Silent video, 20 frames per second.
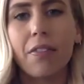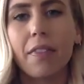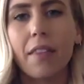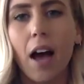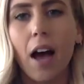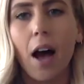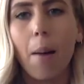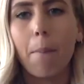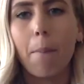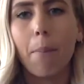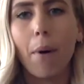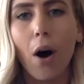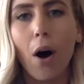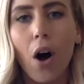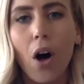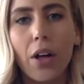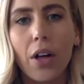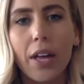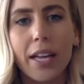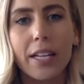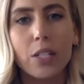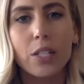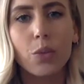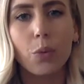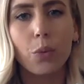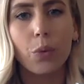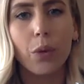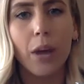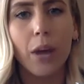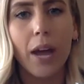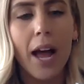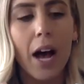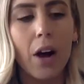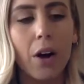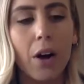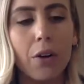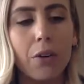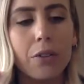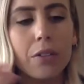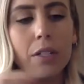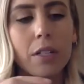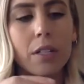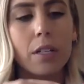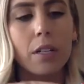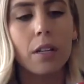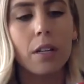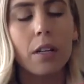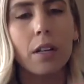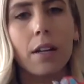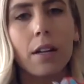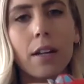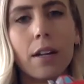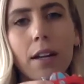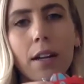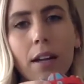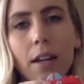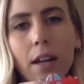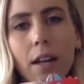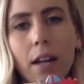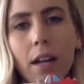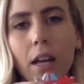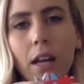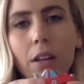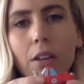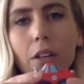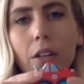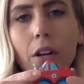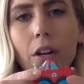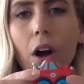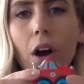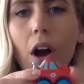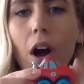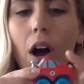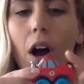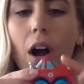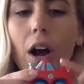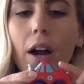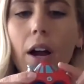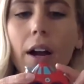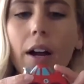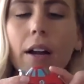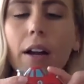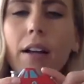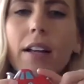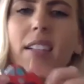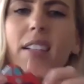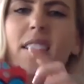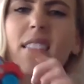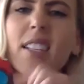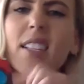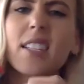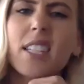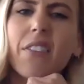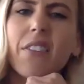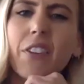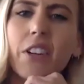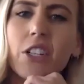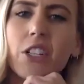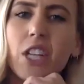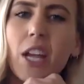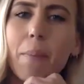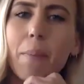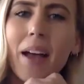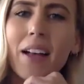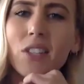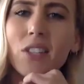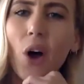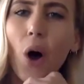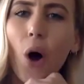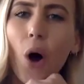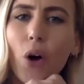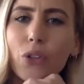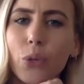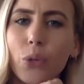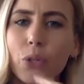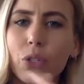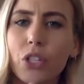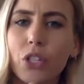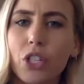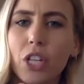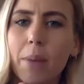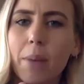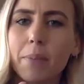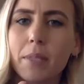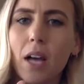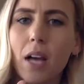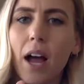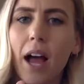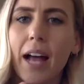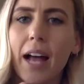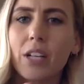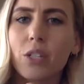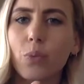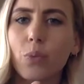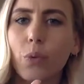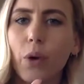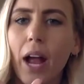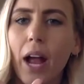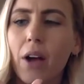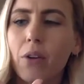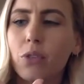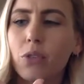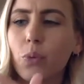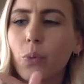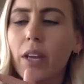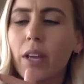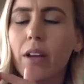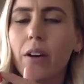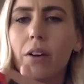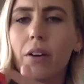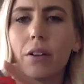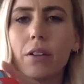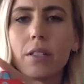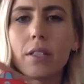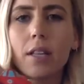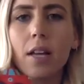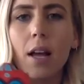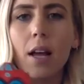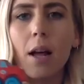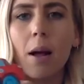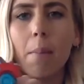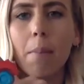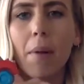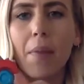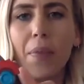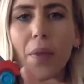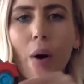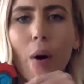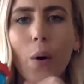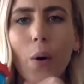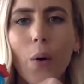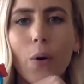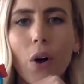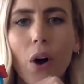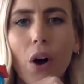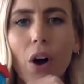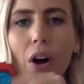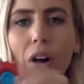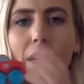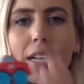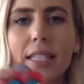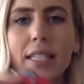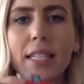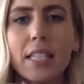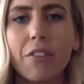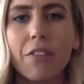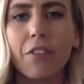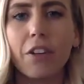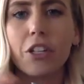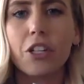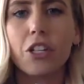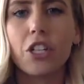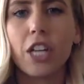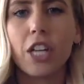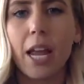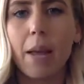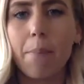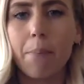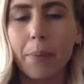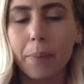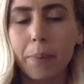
A ball is round and the car is a different shape. It has all sorts of shapes, huh? It has round wheels, but the whole car is a different shape.